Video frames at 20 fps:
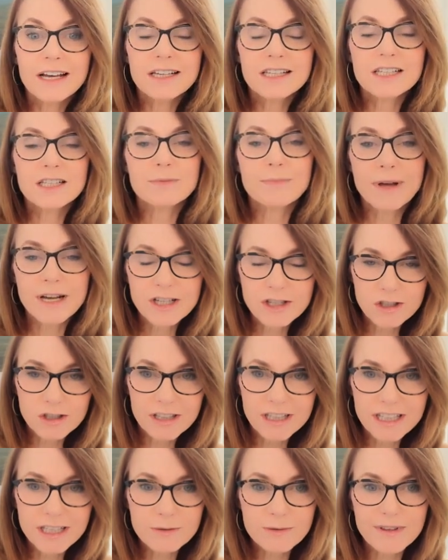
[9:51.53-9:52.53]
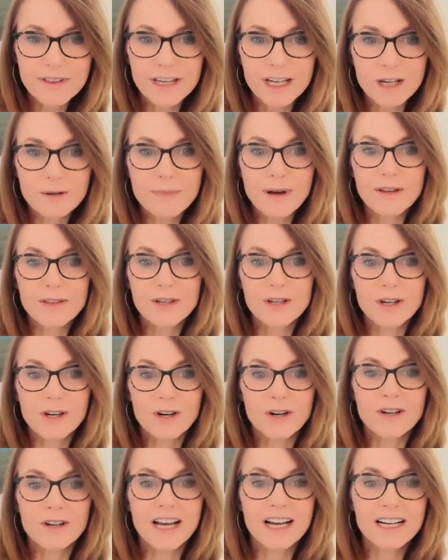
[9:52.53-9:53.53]
especially as we think about the
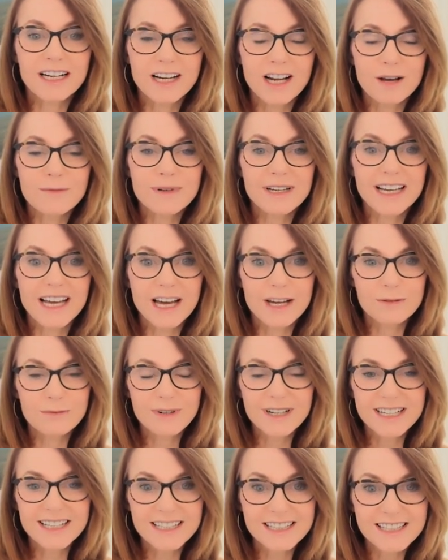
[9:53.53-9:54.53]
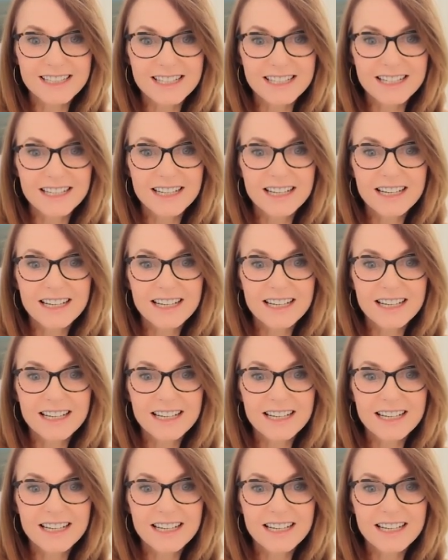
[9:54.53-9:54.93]
current economic headwinds